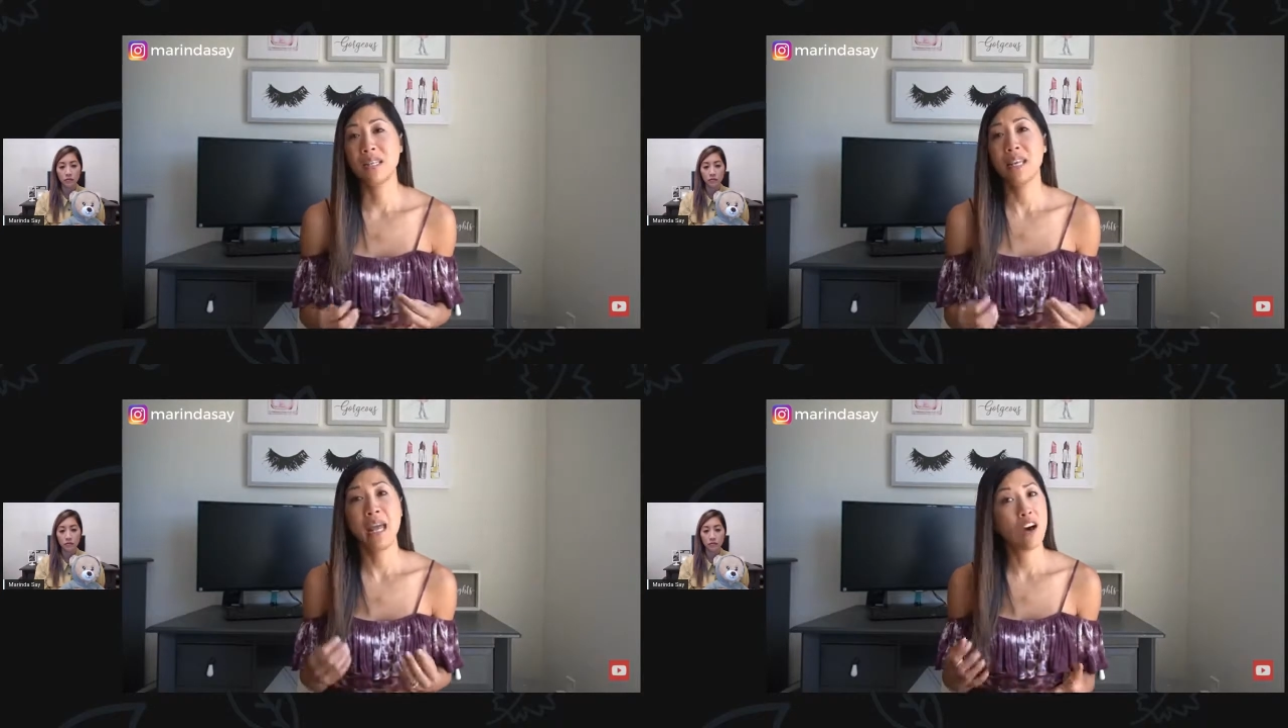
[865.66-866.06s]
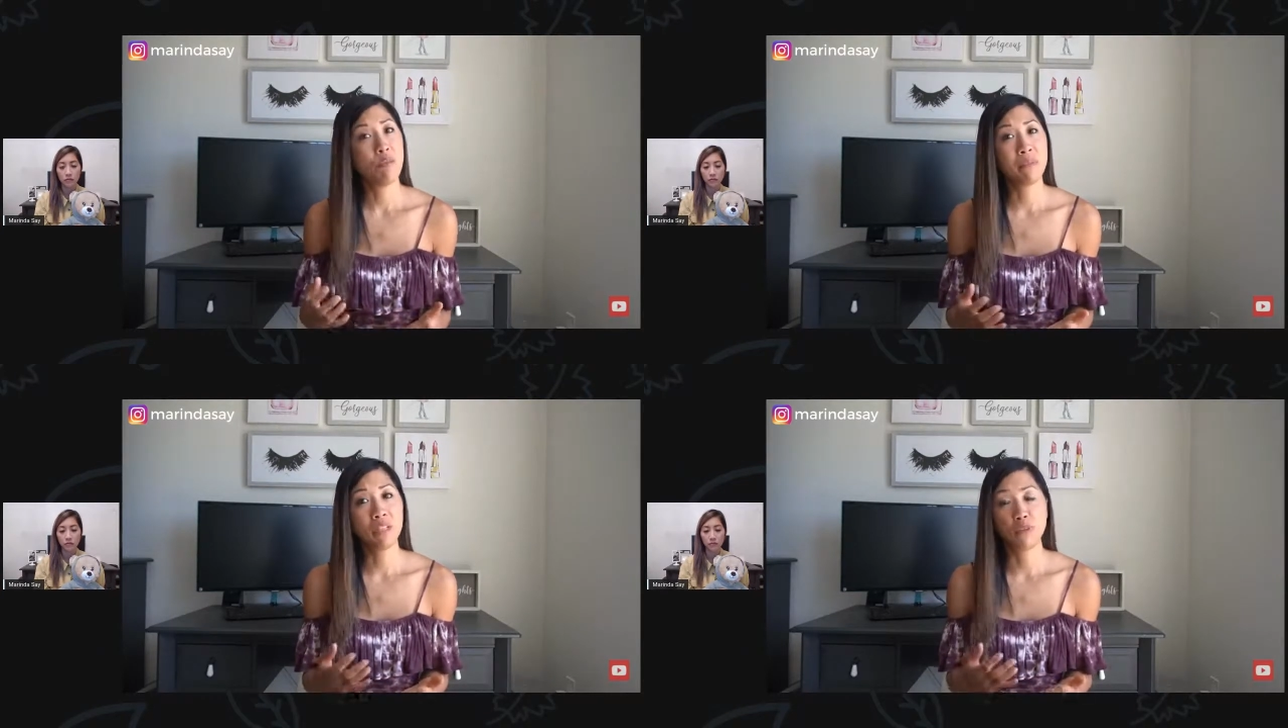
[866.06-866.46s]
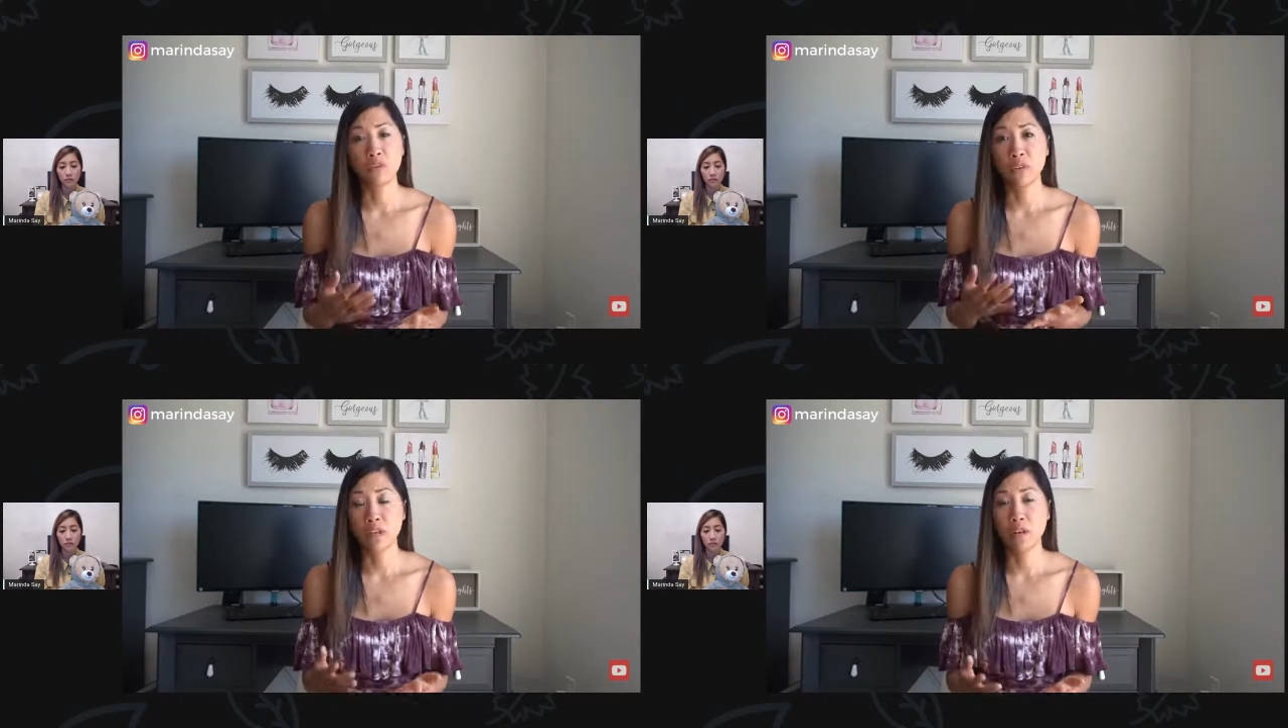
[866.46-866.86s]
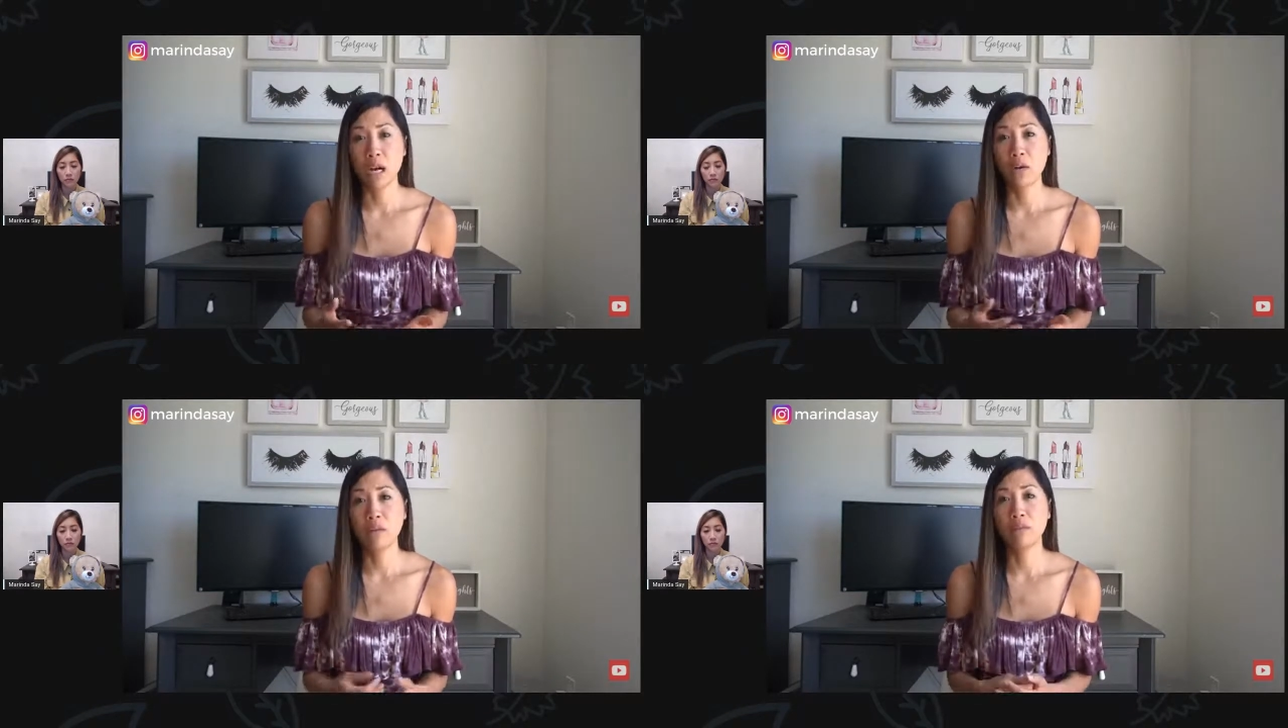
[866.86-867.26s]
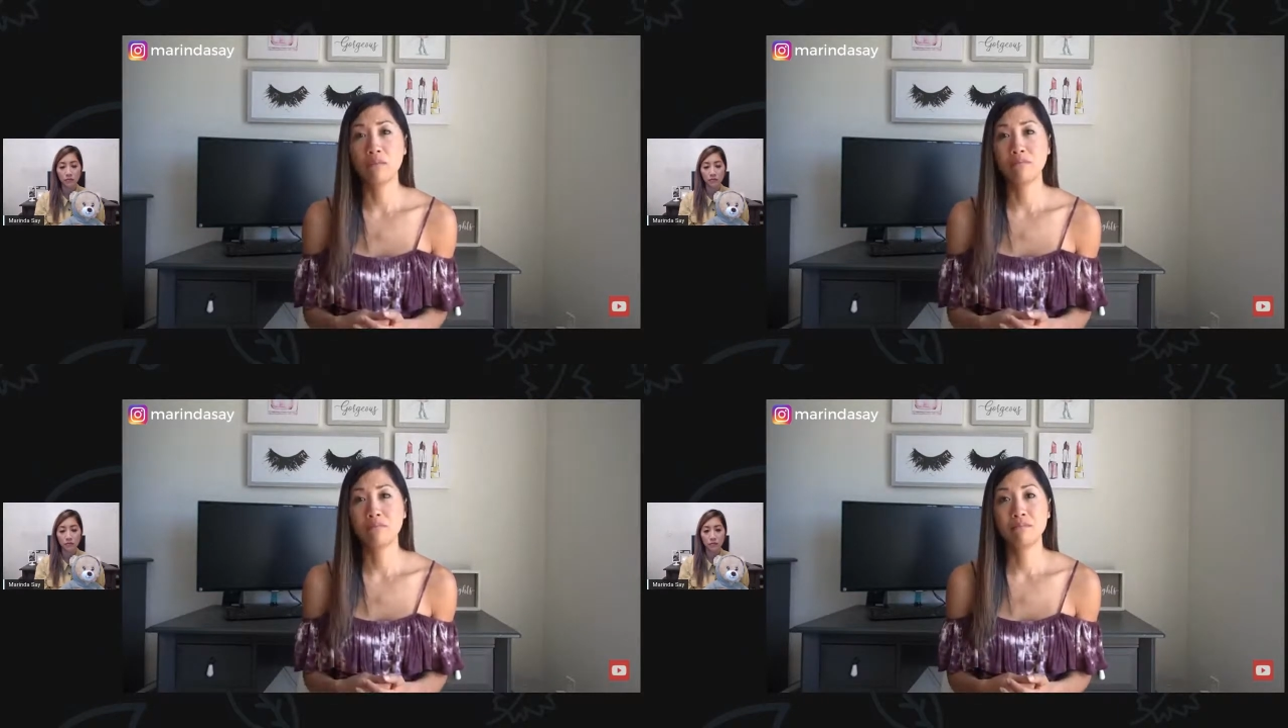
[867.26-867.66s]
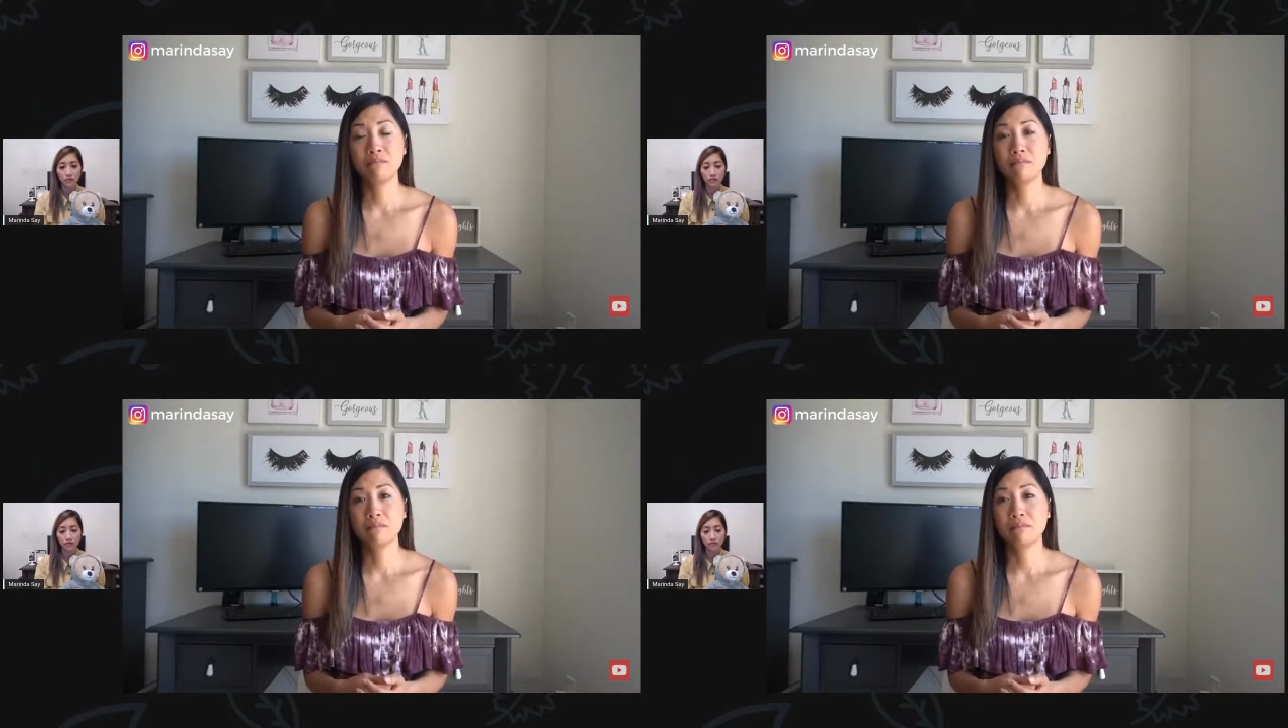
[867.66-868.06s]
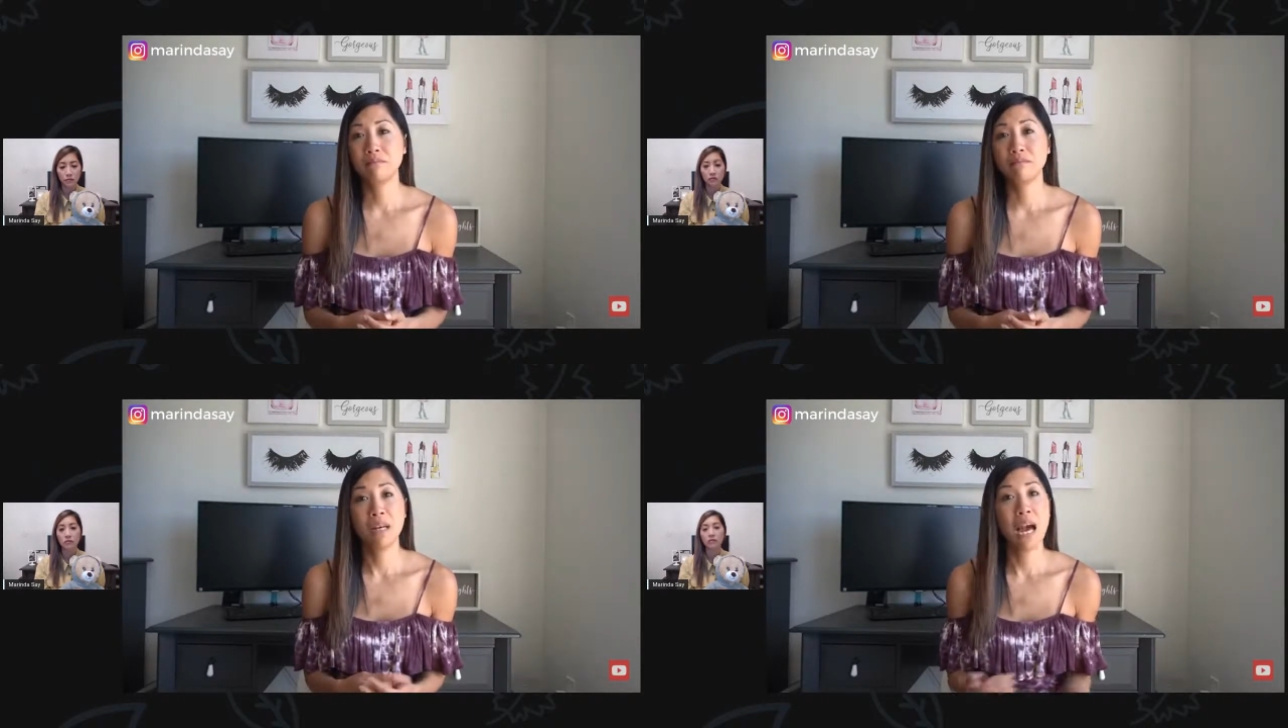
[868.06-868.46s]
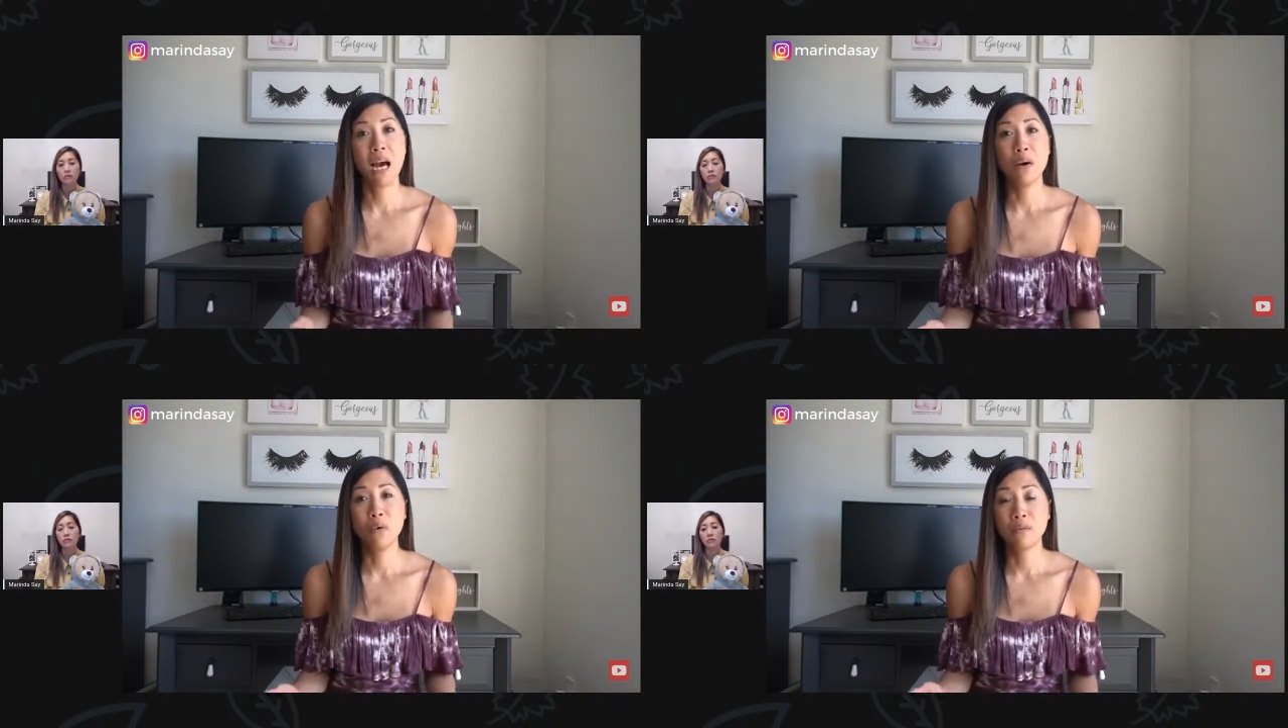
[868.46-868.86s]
it did help me to figure out how